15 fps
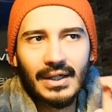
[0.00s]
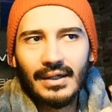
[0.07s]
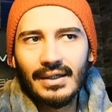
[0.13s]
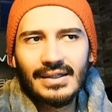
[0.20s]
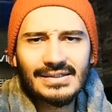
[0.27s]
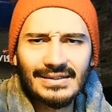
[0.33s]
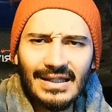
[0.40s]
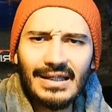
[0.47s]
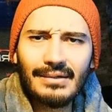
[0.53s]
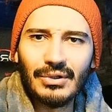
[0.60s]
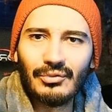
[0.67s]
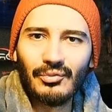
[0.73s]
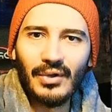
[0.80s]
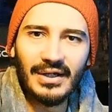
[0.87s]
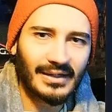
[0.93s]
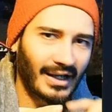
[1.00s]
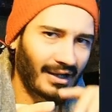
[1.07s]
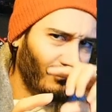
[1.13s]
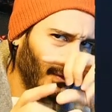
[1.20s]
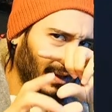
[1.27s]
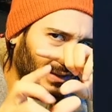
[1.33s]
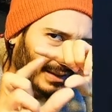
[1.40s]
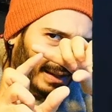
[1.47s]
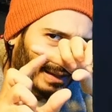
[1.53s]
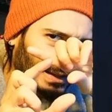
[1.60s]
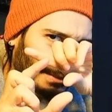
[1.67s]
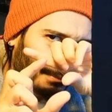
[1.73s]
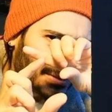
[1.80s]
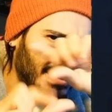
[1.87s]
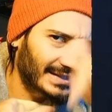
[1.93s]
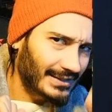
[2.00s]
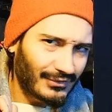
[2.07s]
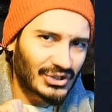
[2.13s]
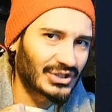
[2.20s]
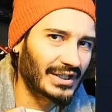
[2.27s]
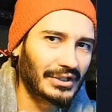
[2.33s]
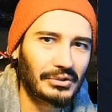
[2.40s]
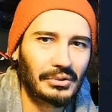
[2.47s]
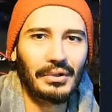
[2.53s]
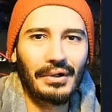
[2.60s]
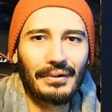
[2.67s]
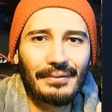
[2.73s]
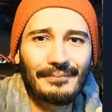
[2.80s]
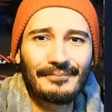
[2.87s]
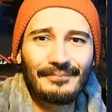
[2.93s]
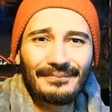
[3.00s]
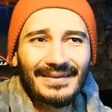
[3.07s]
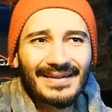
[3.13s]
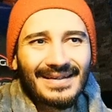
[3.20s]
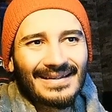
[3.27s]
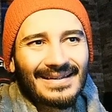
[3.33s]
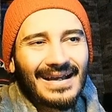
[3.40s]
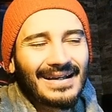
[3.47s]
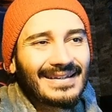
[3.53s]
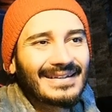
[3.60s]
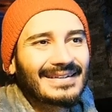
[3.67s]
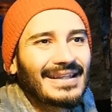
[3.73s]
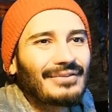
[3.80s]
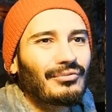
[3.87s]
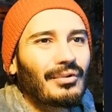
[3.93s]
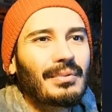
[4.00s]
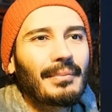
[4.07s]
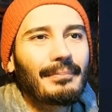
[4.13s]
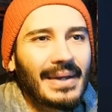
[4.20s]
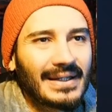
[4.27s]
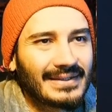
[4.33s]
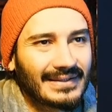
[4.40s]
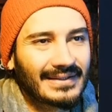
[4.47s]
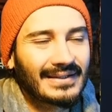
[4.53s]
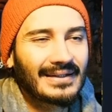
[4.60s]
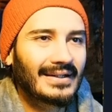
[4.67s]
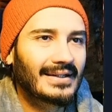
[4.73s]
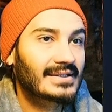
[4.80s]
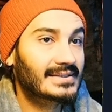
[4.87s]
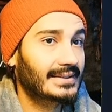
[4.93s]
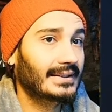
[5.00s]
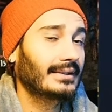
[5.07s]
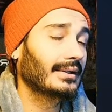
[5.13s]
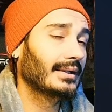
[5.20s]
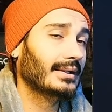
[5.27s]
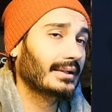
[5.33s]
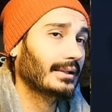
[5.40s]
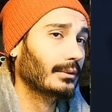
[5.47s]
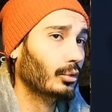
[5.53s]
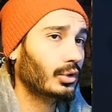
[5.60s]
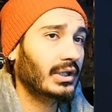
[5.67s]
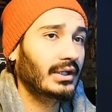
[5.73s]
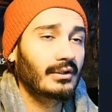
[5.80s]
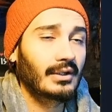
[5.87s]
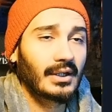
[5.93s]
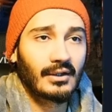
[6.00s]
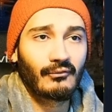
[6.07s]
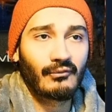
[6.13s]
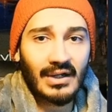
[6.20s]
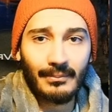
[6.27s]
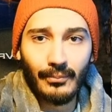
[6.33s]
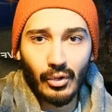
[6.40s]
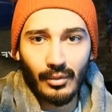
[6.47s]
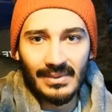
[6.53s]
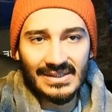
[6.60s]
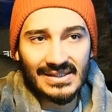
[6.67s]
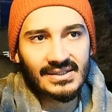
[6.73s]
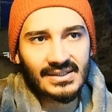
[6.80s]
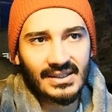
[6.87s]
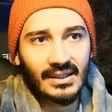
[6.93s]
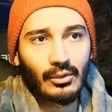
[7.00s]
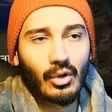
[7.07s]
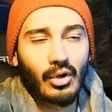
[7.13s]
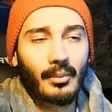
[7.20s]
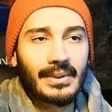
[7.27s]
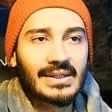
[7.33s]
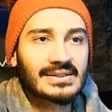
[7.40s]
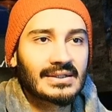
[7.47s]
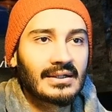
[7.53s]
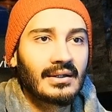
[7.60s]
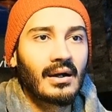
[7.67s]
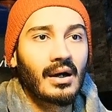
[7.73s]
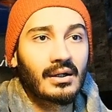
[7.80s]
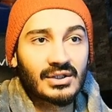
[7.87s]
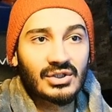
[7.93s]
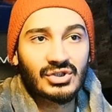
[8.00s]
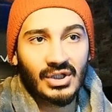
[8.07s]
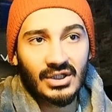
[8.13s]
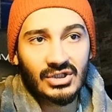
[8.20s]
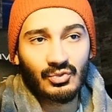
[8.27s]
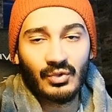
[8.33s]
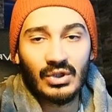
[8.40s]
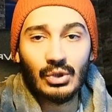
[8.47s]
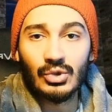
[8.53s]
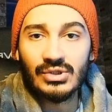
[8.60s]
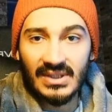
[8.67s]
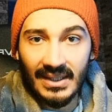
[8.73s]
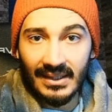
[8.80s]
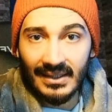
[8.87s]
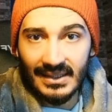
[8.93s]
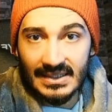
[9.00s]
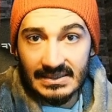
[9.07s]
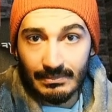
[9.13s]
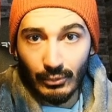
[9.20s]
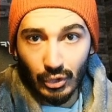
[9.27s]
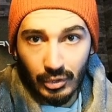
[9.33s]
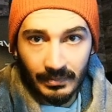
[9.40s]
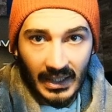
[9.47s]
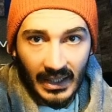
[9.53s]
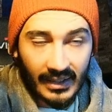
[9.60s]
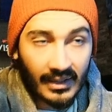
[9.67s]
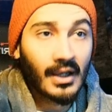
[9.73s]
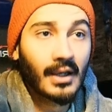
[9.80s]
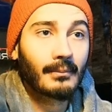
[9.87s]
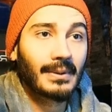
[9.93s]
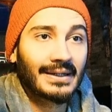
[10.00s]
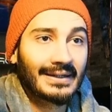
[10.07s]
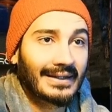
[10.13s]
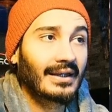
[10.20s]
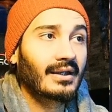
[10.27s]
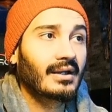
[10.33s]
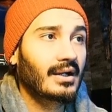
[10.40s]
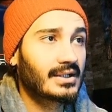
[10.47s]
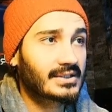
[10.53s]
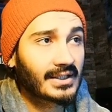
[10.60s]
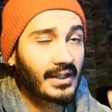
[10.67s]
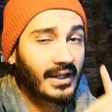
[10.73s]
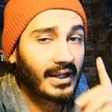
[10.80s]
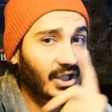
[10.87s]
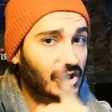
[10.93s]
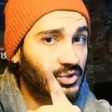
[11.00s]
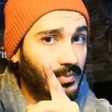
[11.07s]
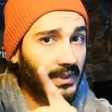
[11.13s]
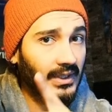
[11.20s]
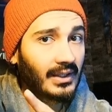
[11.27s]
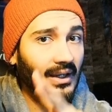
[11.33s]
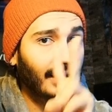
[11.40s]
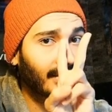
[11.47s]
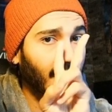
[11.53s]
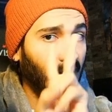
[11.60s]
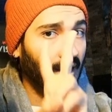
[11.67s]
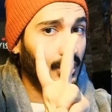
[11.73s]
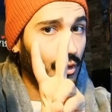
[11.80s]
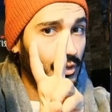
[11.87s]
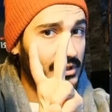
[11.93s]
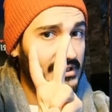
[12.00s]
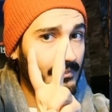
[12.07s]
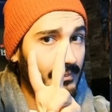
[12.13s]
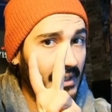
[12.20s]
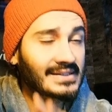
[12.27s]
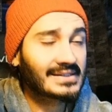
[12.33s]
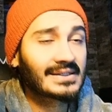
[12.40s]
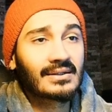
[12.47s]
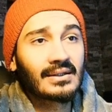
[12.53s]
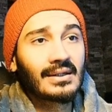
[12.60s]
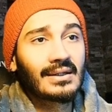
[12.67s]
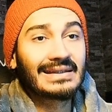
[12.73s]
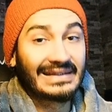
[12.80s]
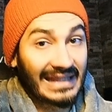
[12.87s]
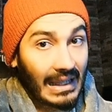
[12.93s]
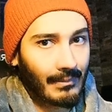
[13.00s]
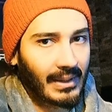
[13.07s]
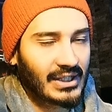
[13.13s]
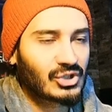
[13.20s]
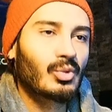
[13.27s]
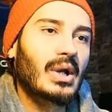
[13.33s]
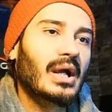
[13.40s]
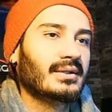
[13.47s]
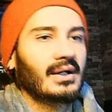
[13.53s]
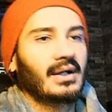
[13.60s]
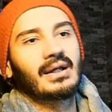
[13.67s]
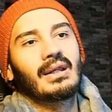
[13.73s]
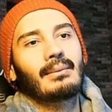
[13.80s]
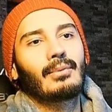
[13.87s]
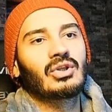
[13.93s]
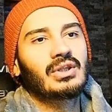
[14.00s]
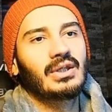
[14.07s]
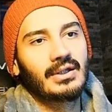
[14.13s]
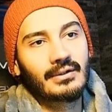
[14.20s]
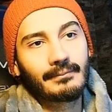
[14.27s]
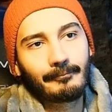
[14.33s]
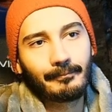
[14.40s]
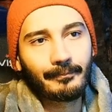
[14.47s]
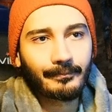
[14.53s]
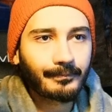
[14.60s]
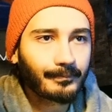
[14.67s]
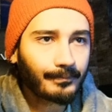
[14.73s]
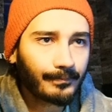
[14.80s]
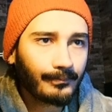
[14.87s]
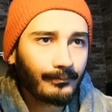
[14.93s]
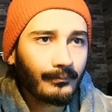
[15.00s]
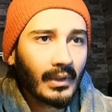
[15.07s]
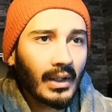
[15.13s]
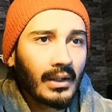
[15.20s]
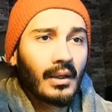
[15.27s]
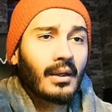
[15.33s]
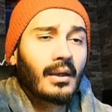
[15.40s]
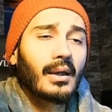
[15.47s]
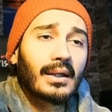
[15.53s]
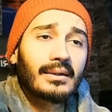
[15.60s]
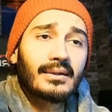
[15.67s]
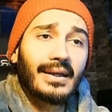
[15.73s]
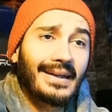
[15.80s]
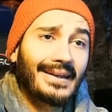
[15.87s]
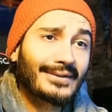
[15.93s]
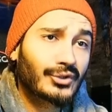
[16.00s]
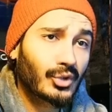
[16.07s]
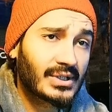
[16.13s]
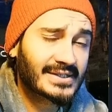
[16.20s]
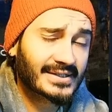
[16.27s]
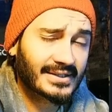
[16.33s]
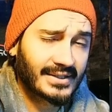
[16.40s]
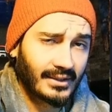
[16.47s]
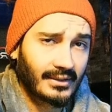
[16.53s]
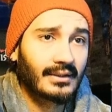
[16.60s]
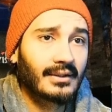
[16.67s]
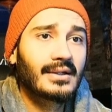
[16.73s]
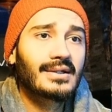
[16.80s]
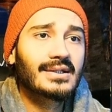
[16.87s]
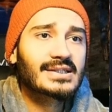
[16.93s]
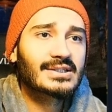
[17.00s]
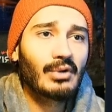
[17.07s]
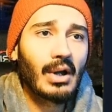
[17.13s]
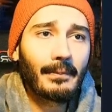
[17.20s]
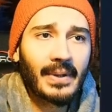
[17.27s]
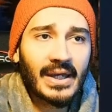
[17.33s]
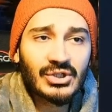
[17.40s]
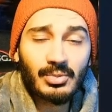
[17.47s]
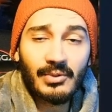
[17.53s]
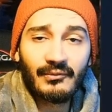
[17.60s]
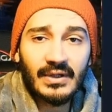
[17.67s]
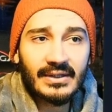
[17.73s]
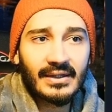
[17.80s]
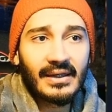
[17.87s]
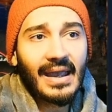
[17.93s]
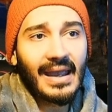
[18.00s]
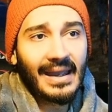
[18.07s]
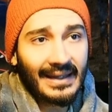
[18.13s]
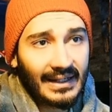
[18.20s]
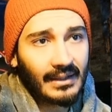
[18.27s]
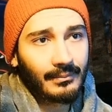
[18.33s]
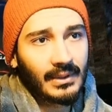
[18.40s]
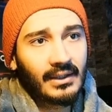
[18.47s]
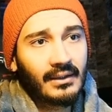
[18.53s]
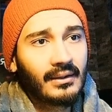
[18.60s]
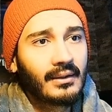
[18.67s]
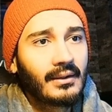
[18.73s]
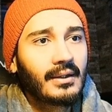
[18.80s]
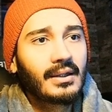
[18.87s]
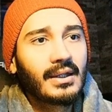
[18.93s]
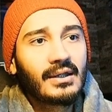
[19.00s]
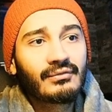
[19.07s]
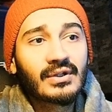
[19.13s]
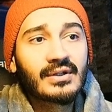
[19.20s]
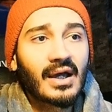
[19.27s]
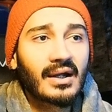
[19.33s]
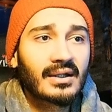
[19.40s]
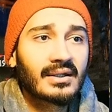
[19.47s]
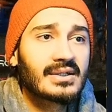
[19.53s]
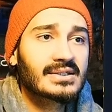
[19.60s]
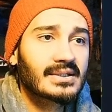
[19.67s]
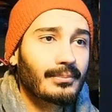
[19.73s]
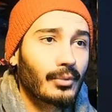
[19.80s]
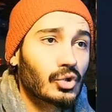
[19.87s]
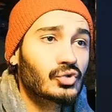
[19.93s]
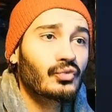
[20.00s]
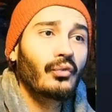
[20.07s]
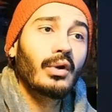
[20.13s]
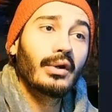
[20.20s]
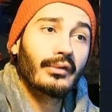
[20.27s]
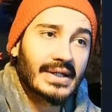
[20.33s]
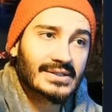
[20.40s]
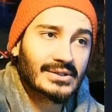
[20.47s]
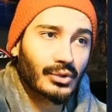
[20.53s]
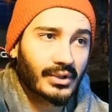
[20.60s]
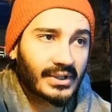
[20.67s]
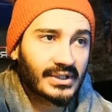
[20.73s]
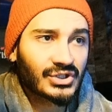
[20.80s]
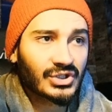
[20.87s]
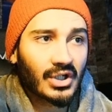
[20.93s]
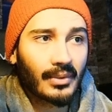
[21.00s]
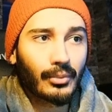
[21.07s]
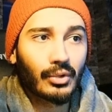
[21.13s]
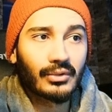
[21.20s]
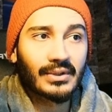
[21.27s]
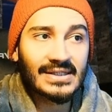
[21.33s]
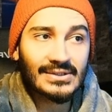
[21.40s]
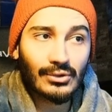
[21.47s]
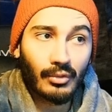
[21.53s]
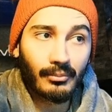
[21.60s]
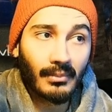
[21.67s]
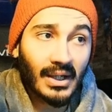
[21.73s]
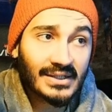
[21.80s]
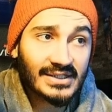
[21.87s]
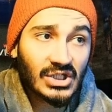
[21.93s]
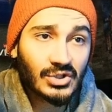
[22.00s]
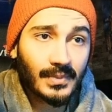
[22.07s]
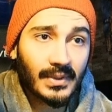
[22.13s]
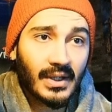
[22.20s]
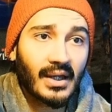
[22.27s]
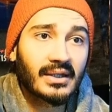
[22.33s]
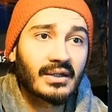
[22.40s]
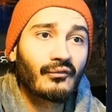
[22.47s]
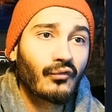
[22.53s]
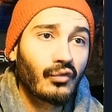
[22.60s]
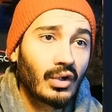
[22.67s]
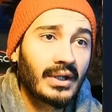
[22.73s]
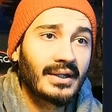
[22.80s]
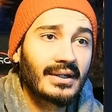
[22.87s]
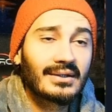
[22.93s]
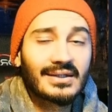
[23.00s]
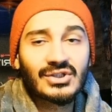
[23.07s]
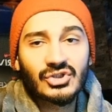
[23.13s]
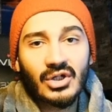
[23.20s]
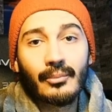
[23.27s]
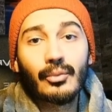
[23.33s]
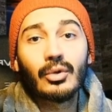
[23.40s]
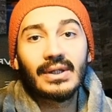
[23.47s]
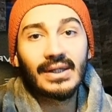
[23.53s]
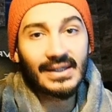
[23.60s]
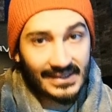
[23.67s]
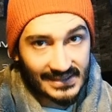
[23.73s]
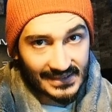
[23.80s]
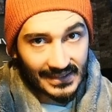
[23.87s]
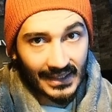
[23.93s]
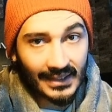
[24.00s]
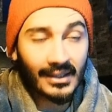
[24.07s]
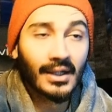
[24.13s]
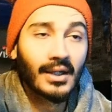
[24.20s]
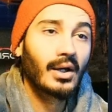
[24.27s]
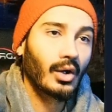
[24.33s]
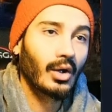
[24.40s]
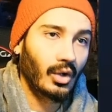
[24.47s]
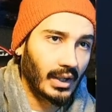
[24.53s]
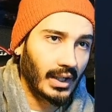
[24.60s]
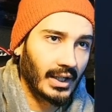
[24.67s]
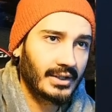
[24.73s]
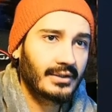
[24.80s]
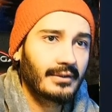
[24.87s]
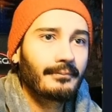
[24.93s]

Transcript: It's a little bit weird. I feel like they need to be switched that. I think that would be better. Still looking a very promising skill. Obviously hard to judge without seeing his multiplier. But again guys, HP and the accuracy based damage we are talking about here. And the A3 skill, swap HP with the enemy. If the target is the boss, fully restore this champion, destroy max HP and then fully heal this champion instead. Alright.